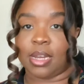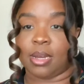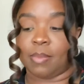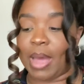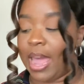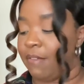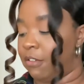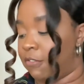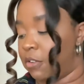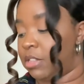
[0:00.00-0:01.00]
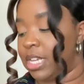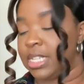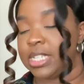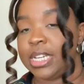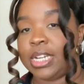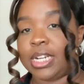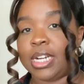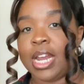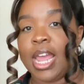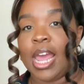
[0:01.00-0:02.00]
I have a few things here,
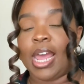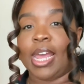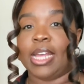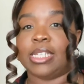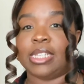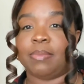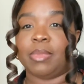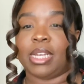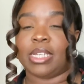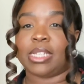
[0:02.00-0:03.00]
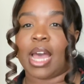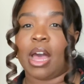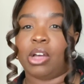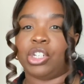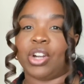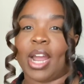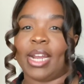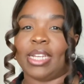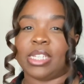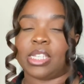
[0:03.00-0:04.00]
and some things I'll try
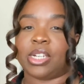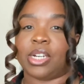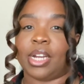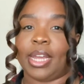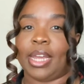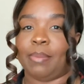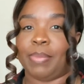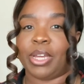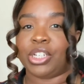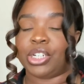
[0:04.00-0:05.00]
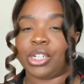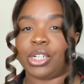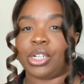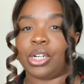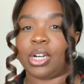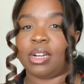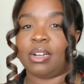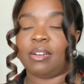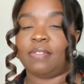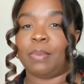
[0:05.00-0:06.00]
and insert a picture
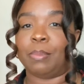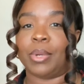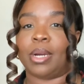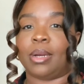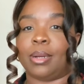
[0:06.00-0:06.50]
of, but